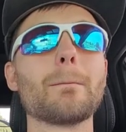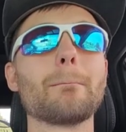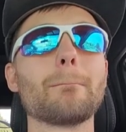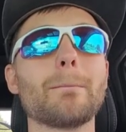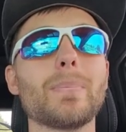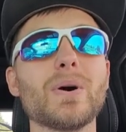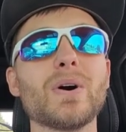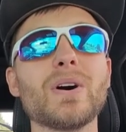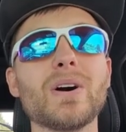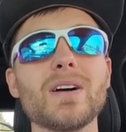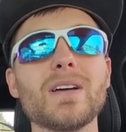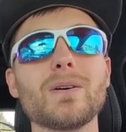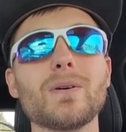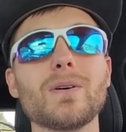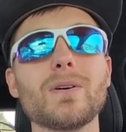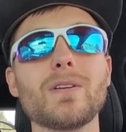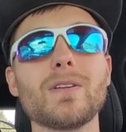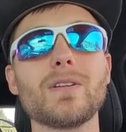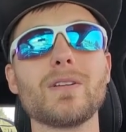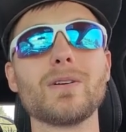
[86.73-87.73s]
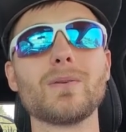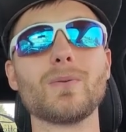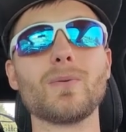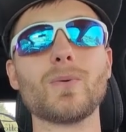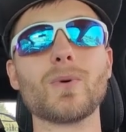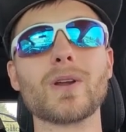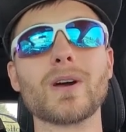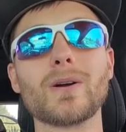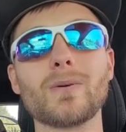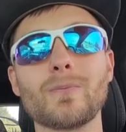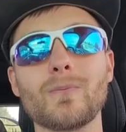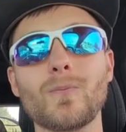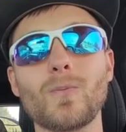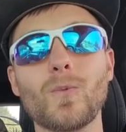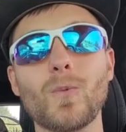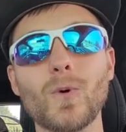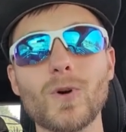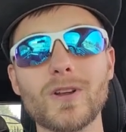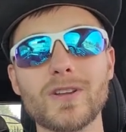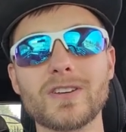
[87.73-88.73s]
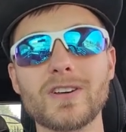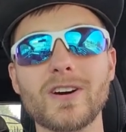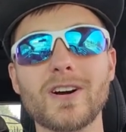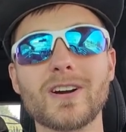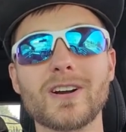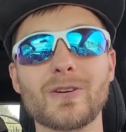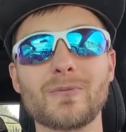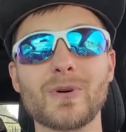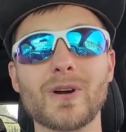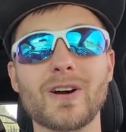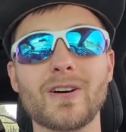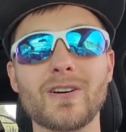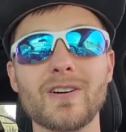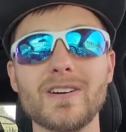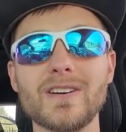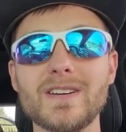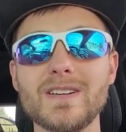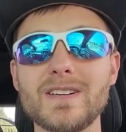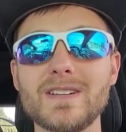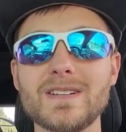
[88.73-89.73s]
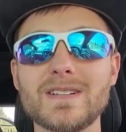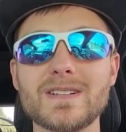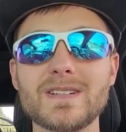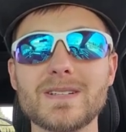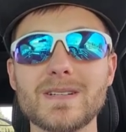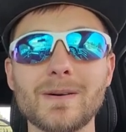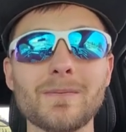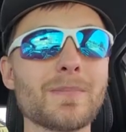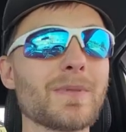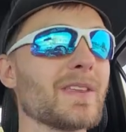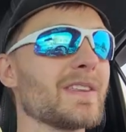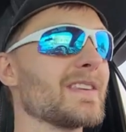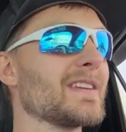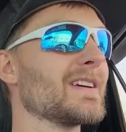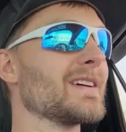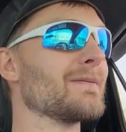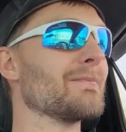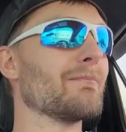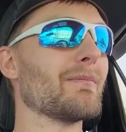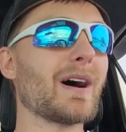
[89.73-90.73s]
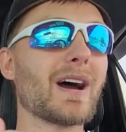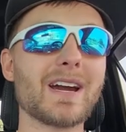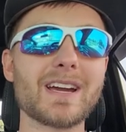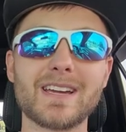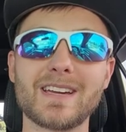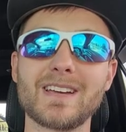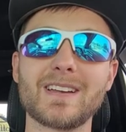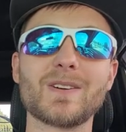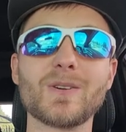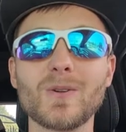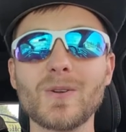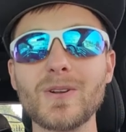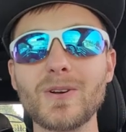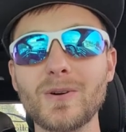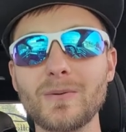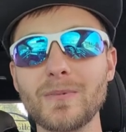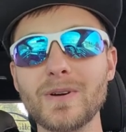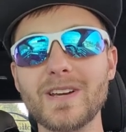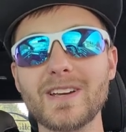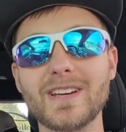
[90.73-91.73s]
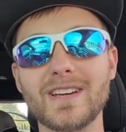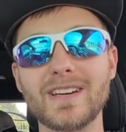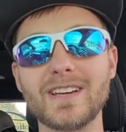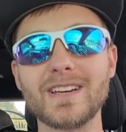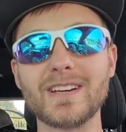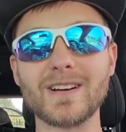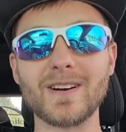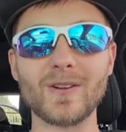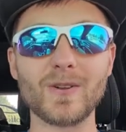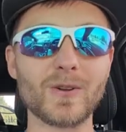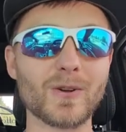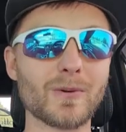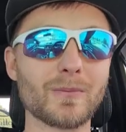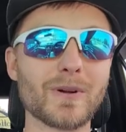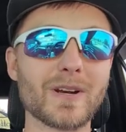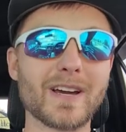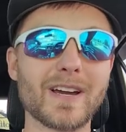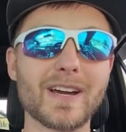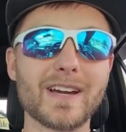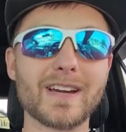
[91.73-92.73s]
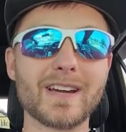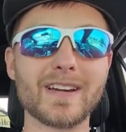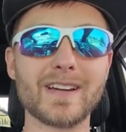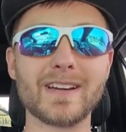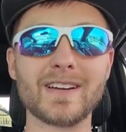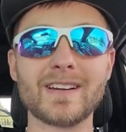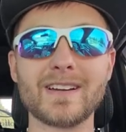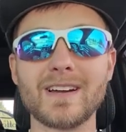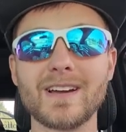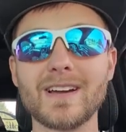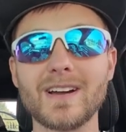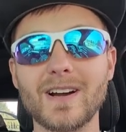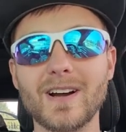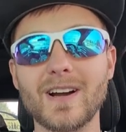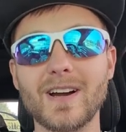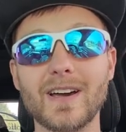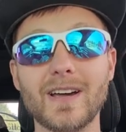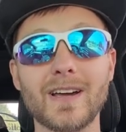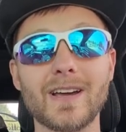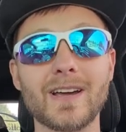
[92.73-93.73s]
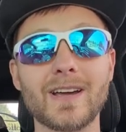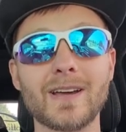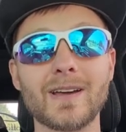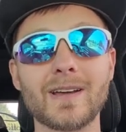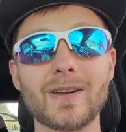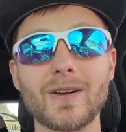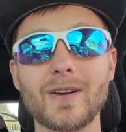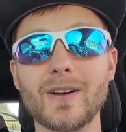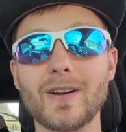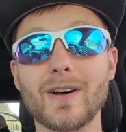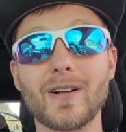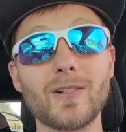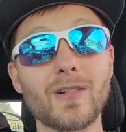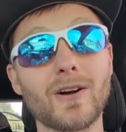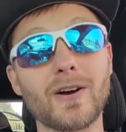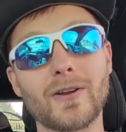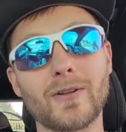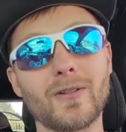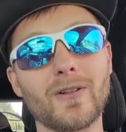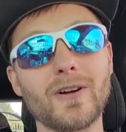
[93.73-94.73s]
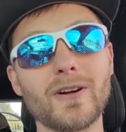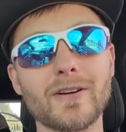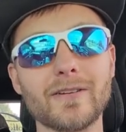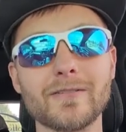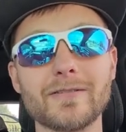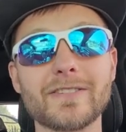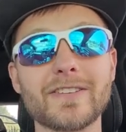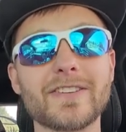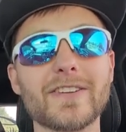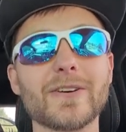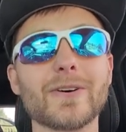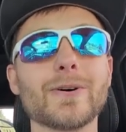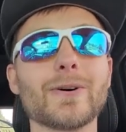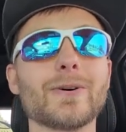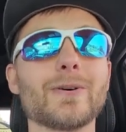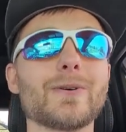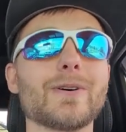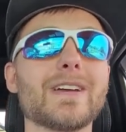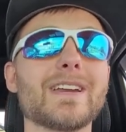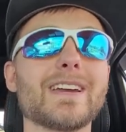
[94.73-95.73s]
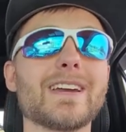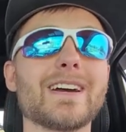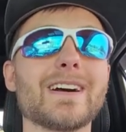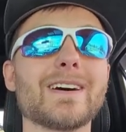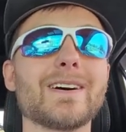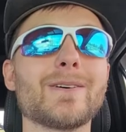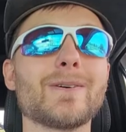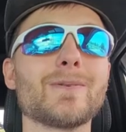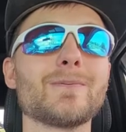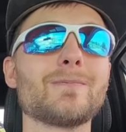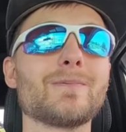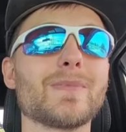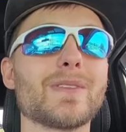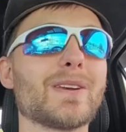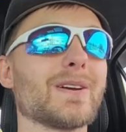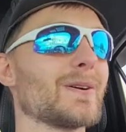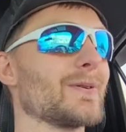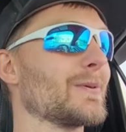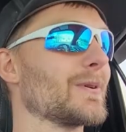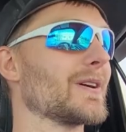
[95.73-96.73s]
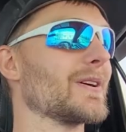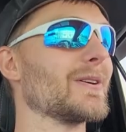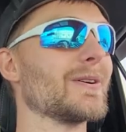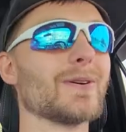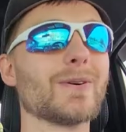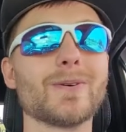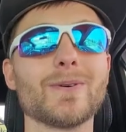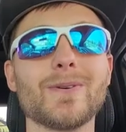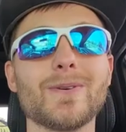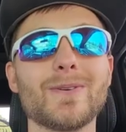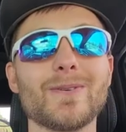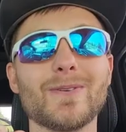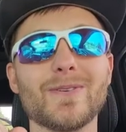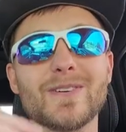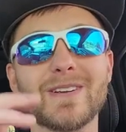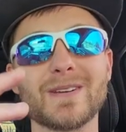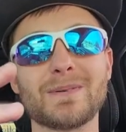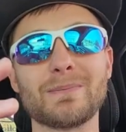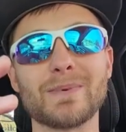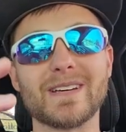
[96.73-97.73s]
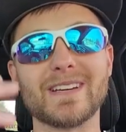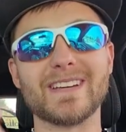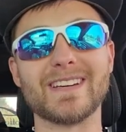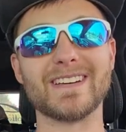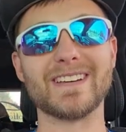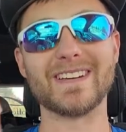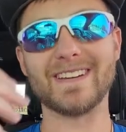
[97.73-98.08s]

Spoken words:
but what I want to talk about is something that might get a little bit of heat, a little bit of hate, and a lot of love. So anyhow, here we go. Let's begin.